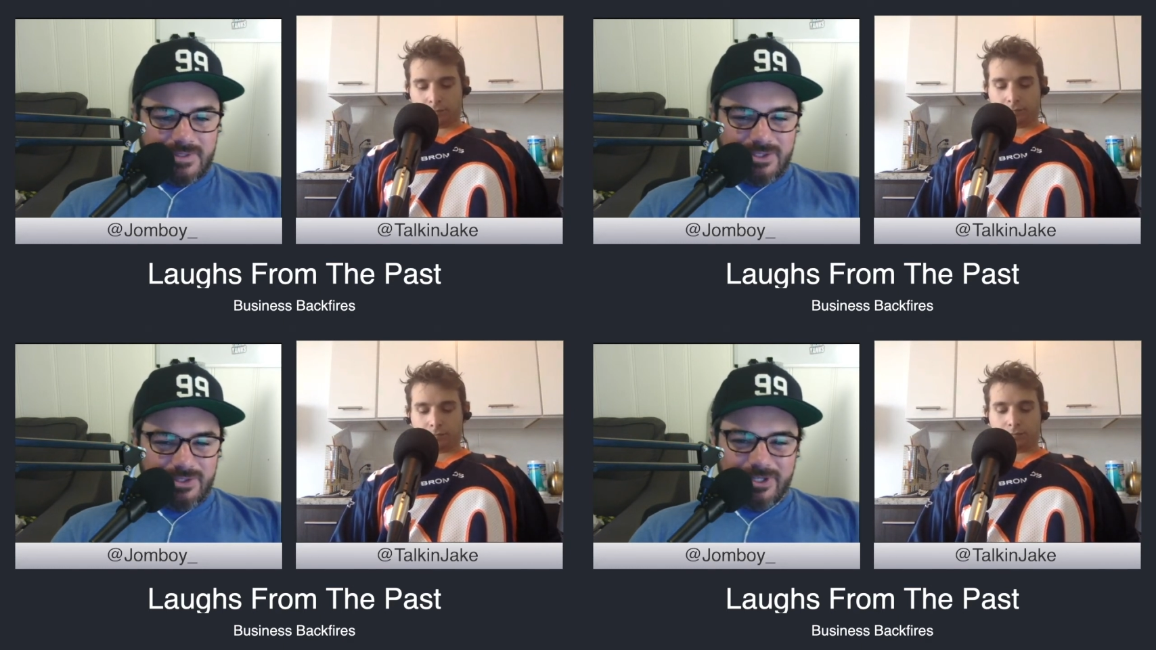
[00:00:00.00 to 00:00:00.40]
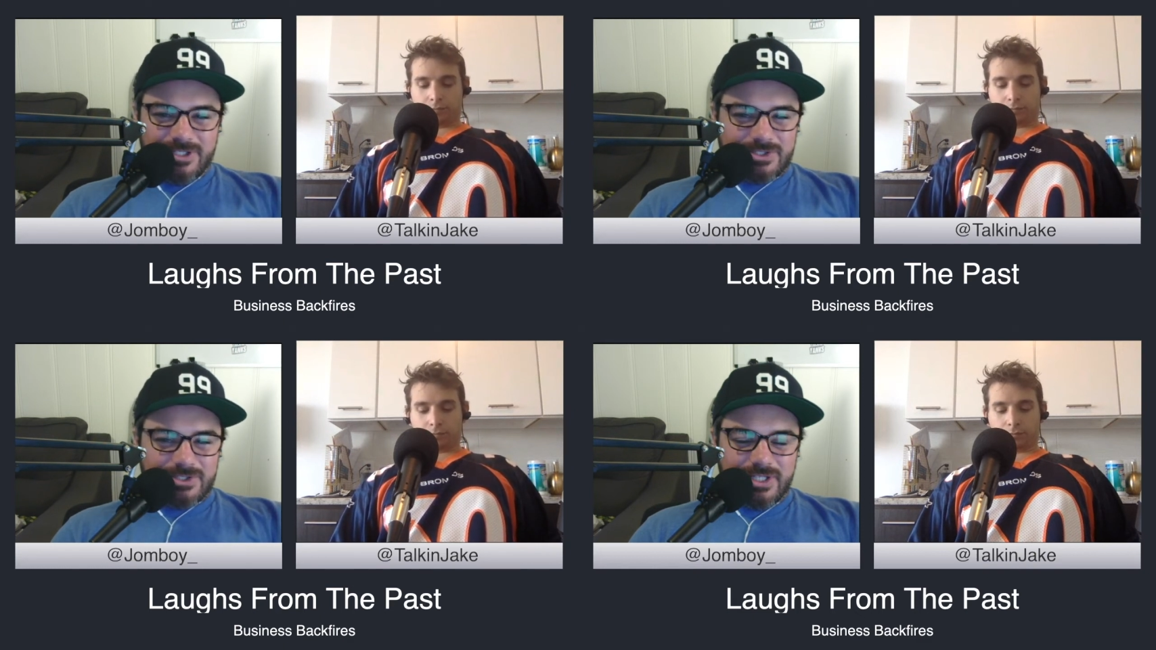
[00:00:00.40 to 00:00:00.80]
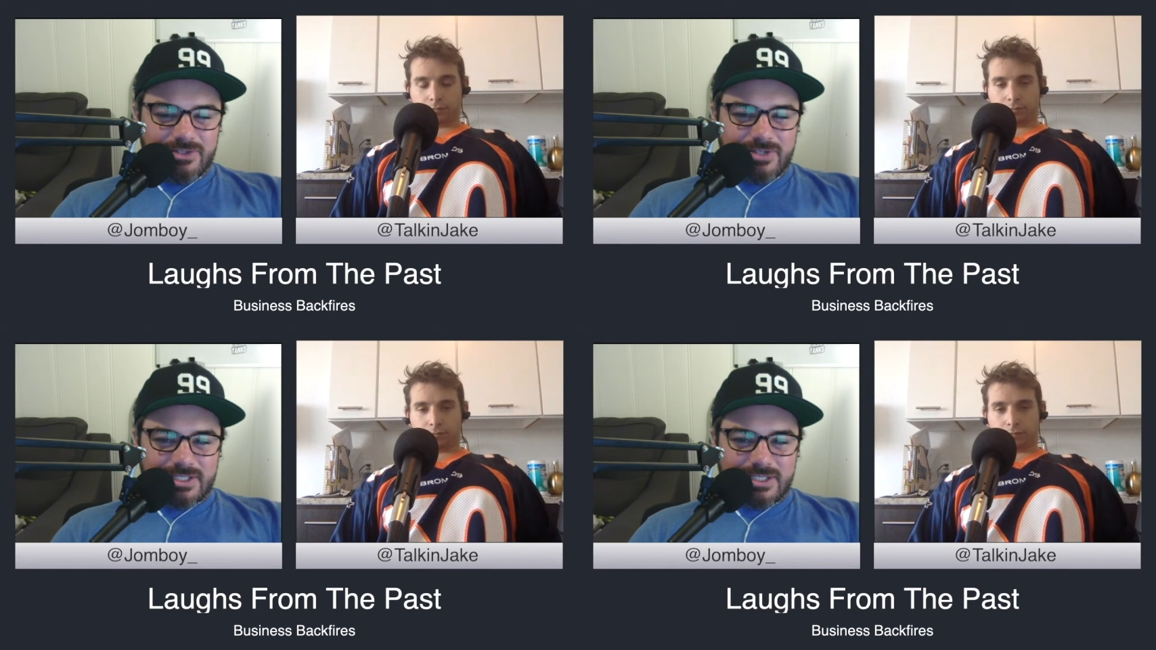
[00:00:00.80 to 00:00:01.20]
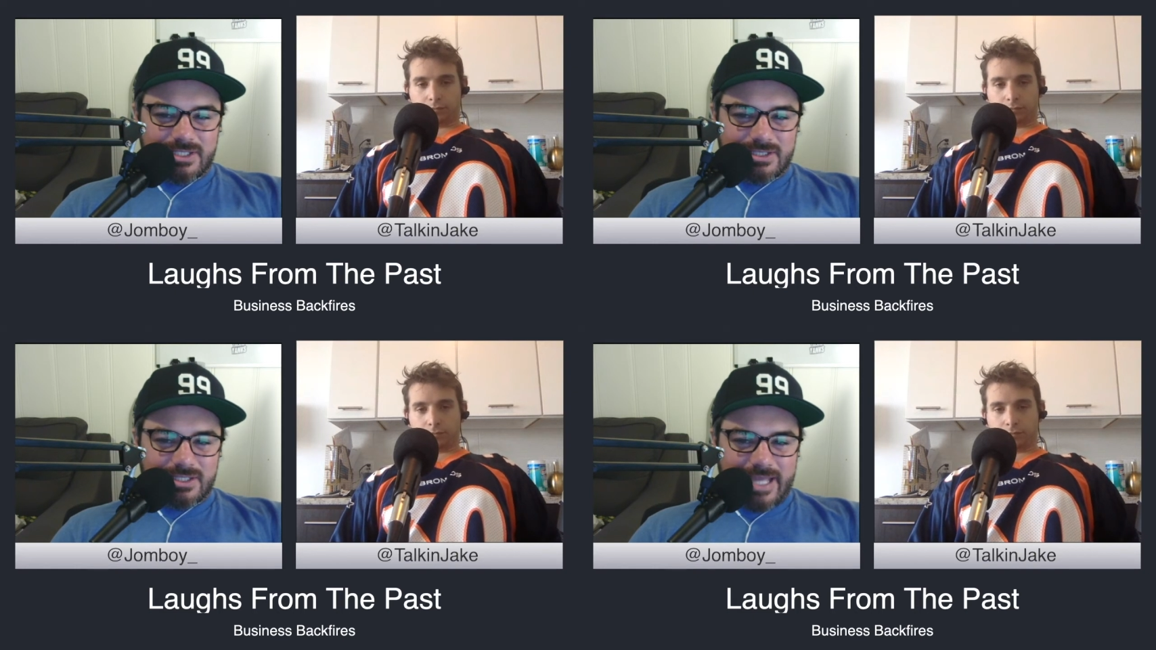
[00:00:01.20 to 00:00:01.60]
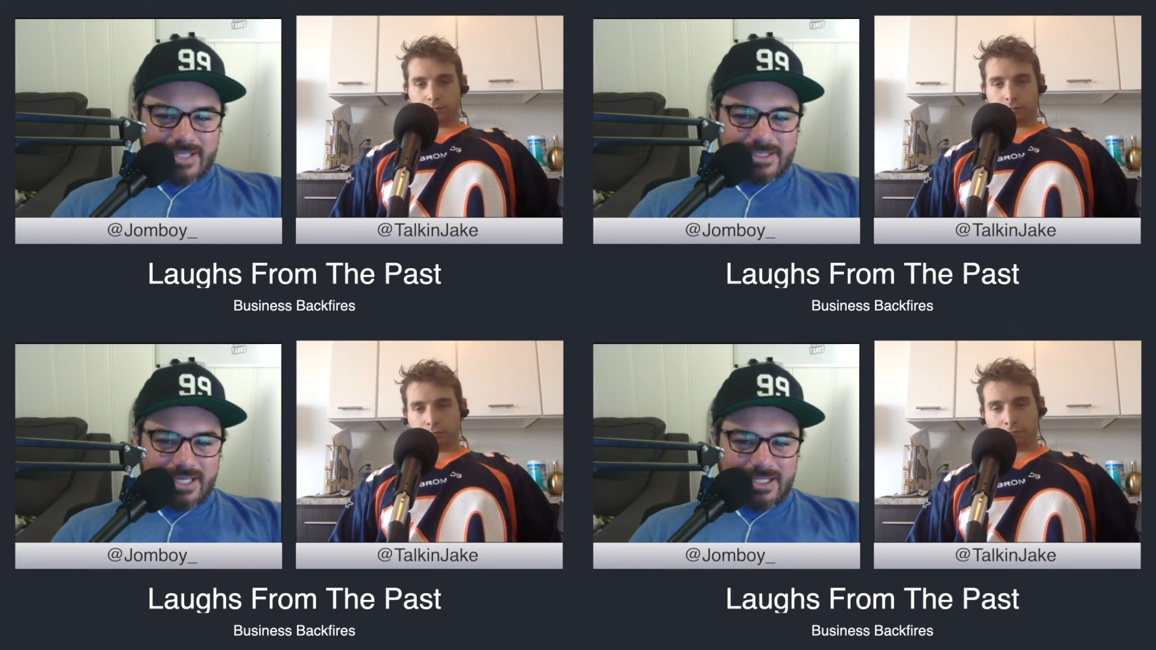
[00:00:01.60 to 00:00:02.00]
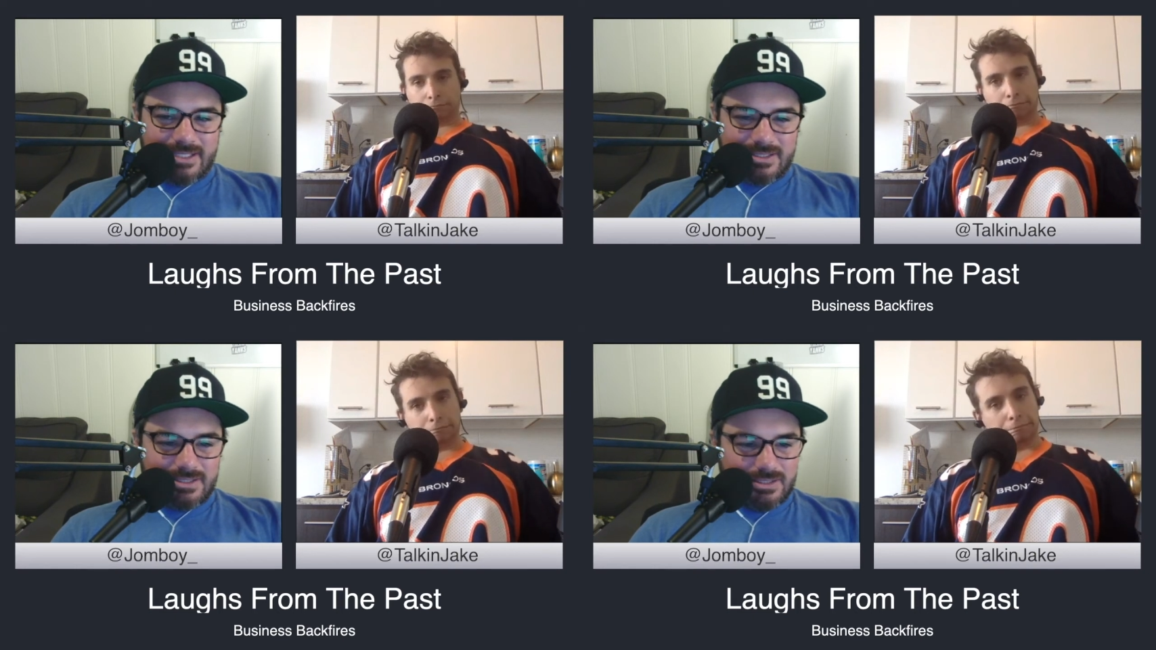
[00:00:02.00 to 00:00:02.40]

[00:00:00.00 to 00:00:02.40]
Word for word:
Speaker 1: You're interested in the rest of this? CAT scans?